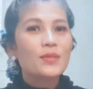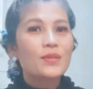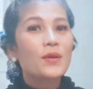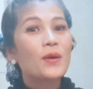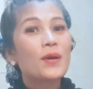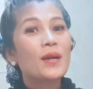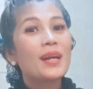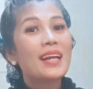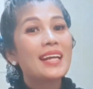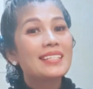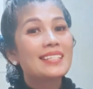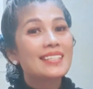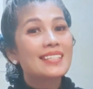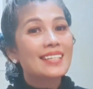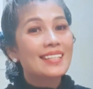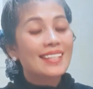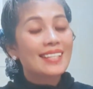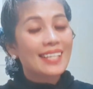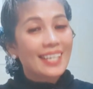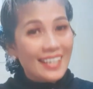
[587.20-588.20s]
so let's
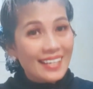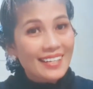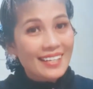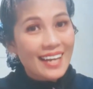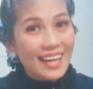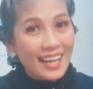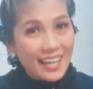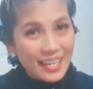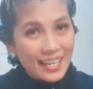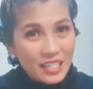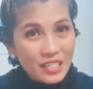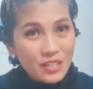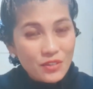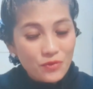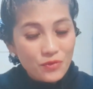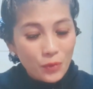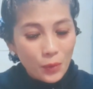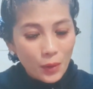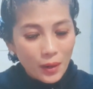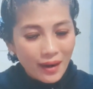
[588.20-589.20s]
sit in
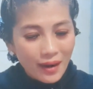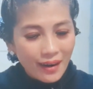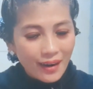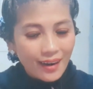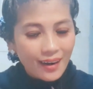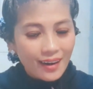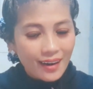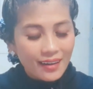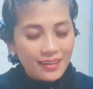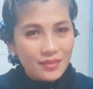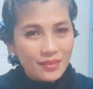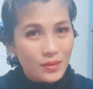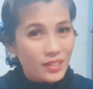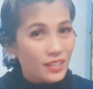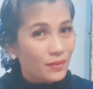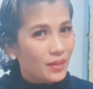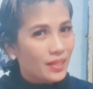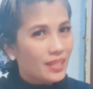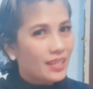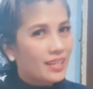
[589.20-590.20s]
guys for uh,
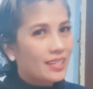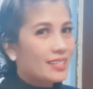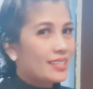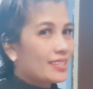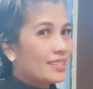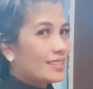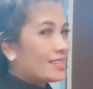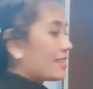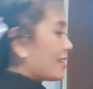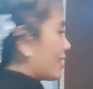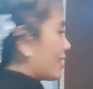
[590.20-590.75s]
20 minutes